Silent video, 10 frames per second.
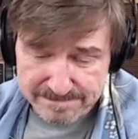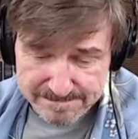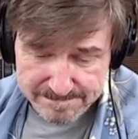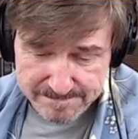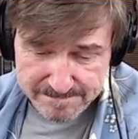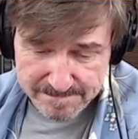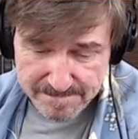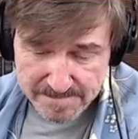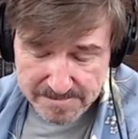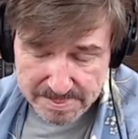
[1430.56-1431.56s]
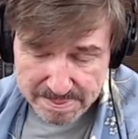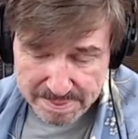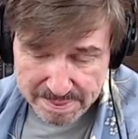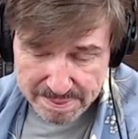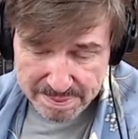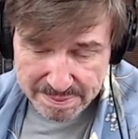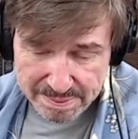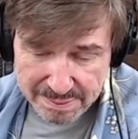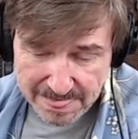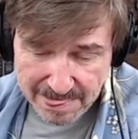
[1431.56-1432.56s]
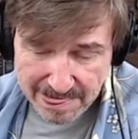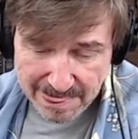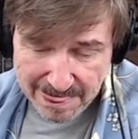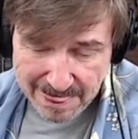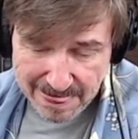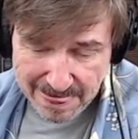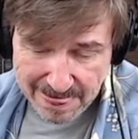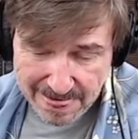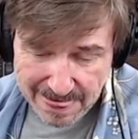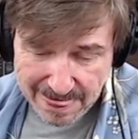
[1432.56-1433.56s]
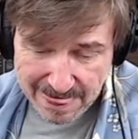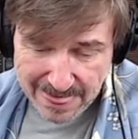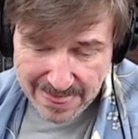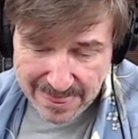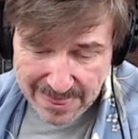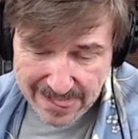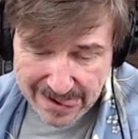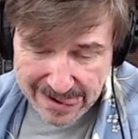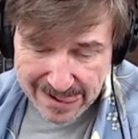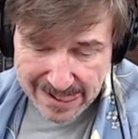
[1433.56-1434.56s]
(silence)